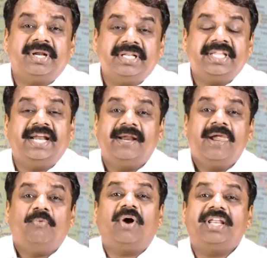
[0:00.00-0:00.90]
And then
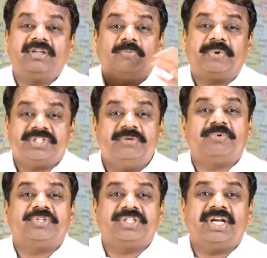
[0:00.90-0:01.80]
what is our present
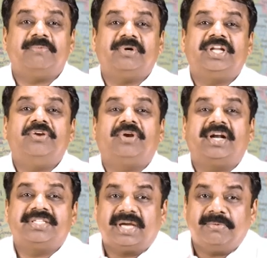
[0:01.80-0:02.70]
position about the nuclear
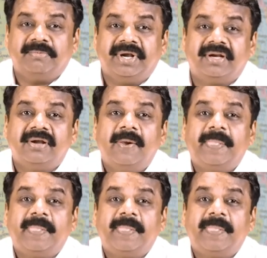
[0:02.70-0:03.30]
disarmament?